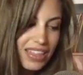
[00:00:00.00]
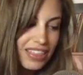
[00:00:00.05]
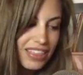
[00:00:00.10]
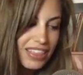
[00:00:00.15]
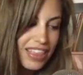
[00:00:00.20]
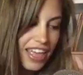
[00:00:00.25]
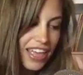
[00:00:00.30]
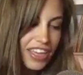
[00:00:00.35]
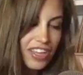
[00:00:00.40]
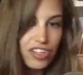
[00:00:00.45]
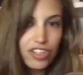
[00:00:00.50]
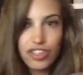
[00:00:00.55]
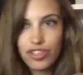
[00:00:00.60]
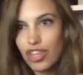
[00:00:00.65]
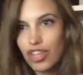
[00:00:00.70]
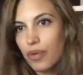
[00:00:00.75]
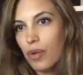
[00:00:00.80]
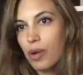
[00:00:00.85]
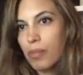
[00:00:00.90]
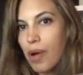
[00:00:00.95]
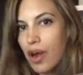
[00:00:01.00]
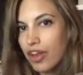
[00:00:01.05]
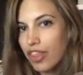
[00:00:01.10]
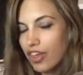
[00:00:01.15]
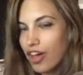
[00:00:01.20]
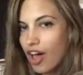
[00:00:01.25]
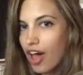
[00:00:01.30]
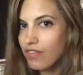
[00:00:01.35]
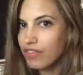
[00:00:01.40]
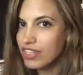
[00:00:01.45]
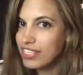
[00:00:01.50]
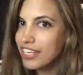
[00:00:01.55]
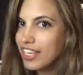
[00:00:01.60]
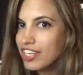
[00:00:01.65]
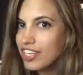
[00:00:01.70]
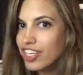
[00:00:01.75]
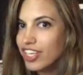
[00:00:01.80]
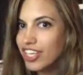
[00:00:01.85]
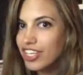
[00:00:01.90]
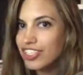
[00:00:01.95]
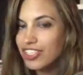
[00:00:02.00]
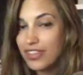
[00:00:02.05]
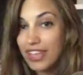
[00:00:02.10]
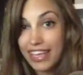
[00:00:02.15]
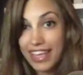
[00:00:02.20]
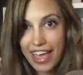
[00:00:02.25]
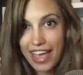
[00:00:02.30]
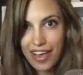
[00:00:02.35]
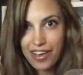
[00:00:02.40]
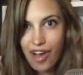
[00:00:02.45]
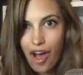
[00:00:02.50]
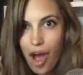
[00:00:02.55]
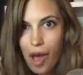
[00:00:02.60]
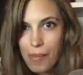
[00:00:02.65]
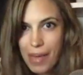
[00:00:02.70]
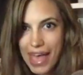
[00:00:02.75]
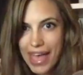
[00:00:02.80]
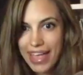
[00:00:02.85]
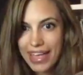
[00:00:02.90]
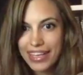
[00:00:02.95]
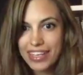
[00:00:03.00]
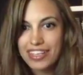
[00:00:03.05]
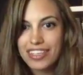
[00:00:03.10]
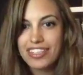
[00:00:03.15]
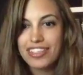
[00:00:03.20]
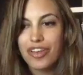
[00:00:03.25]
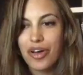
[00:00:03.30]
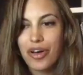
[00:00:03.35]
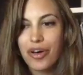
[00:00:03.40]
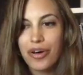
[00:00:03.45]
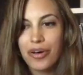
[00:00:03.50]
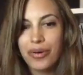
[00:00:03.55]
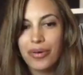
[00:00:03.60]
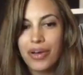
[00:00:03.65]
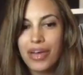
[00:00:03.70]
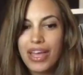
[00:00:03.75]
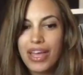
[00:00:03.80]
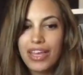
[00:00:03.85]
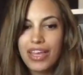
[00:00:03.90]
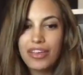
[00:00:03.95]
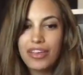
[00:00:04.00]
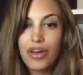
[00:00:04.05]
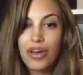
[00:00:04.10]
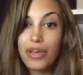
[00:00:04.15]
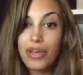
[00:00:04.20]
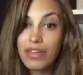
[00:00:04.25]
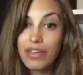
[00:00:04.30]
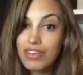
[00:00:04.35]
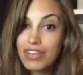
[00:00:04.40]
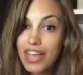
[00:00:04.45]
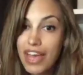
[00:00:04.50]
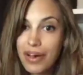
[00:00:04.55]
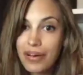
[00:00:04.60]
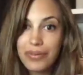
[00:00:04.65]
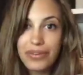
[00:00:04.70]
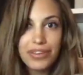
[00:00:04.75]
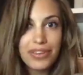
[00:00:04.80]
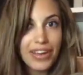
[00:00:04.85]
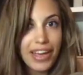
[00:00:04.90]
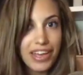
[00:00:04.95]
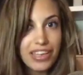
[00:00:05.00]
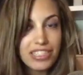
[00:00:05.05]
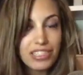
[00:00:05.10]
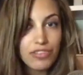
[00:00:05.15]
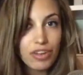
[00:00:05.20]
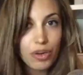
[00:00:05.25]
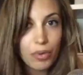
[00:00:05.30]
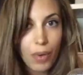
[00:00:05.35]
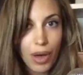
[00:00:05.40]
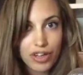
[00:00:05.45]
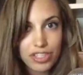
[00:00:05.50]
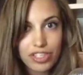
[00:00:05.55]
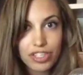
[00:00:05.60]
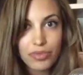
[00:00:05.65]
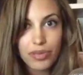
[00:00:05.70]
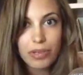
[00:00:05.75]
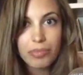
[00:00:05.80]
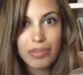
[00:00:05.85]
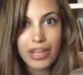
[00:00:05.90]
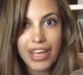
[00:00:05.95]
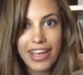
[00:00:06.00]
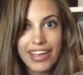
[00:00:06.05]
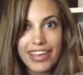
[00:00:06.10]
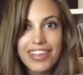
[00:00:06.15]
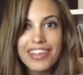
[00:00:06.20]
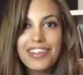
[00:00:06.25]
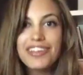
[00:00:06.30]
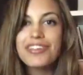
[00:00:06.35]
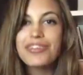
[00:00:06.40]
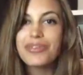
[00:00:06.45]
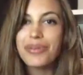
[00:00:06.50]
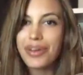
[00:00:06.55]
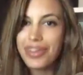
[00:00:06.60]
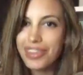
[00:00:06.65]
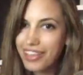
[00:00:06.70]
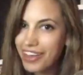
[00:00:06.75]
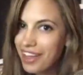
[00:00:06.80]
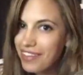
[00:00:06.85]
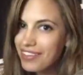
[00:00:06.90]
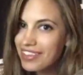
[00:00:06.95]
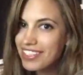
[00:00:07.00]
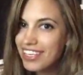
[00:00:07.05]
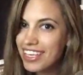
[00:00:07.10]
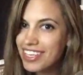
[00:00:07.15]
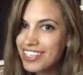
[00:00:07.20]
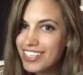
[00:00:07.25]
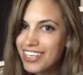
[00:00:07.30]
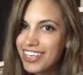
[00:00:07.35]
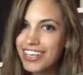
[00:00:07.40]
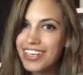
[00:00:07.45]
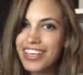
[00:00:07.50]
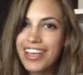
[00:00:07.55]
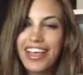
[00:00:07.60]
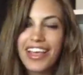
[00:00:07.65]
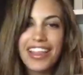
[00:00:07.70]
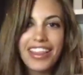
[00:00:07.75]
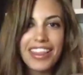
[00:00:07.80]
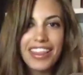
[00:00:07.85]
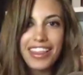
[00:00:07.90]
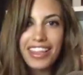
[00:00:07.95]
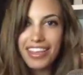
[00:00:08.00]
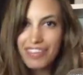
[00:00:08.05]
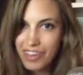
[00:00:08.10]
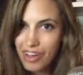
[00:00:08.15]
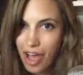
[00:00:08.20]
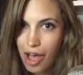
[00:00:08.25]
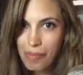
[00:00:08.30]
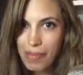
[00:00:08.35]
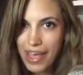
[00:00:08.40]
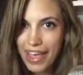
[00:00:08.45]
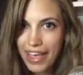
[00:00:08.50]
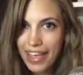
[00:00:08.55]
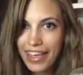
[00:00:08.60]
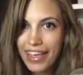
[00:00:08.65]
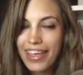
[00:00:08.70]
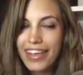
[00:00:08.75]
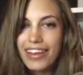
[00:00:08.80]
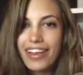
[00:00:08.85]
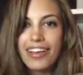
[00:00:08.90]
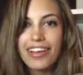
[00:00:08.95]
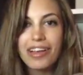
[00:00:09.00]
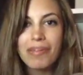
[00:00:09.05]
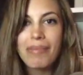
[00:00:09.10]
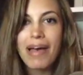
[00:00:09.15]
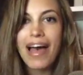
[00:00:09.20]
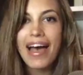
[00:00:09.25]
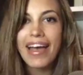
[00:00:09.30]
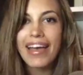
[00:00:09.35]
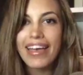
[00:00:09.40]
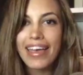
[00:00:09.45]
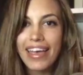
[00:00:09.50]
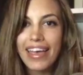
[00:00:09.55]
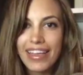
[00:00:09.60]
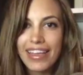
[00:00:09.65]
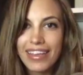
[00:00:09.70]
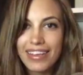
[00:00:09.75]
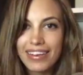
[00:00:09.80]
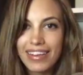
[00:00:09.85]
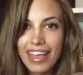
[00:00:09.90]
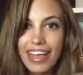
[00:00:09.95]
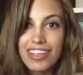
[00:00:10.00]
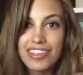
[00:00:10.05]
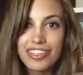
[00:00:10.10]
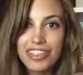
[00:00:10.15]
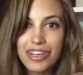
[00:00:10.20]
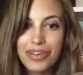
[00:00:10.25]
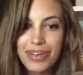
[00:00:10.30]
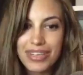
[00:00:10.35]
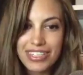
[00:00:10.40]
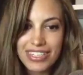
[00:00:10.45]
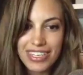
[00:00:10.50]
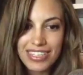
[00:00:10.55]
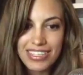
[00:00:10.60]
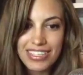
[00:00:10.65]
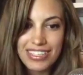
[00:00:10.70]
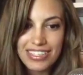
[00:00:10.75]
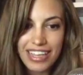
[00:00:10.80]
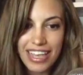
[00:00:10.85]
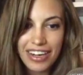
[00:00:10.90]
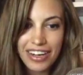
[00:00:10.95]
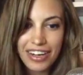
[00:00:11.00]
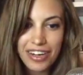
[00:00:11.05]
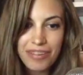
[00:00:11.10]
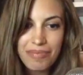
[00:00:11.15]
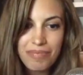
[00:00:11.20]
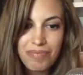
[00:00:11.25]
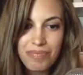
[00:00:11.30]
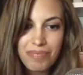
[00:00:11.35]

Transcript: they weren't part of the conversation, so they can't comment. So, you know, even now, you guys, if you're watching the replay, join the conversation, leave a comment, and I'll come back and answer your questions later.